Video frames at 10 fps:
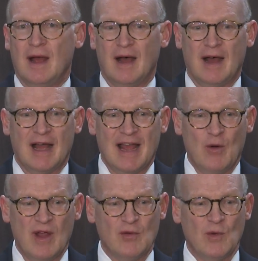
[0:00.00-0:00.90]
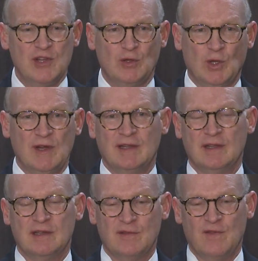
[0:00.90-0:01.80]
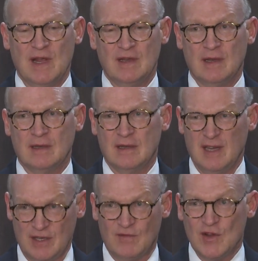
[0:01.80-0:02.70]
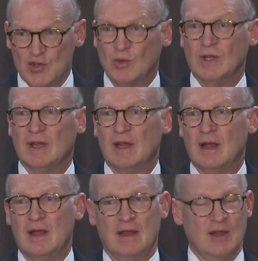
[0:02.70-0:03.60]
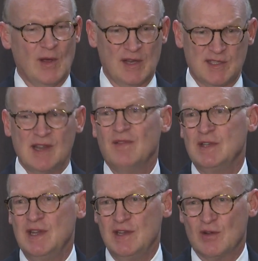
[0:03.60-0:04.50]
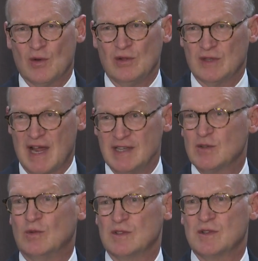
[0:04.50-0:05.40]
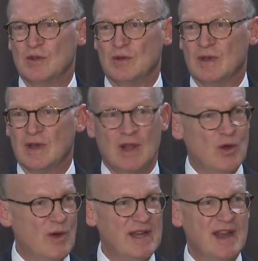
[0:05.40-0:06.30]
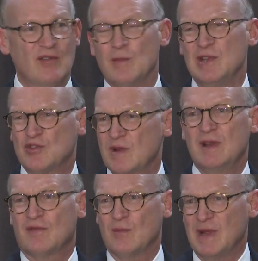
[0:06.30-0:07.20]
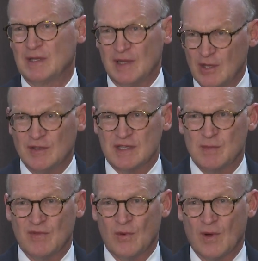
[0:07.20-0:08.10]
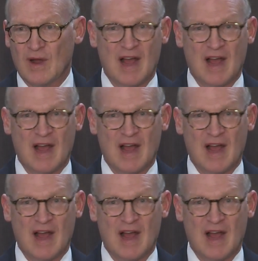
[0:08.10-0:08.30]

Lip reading: However, when you look at the defendant individually, you had a 17-year-old high school student who had never been treated for mental illness before.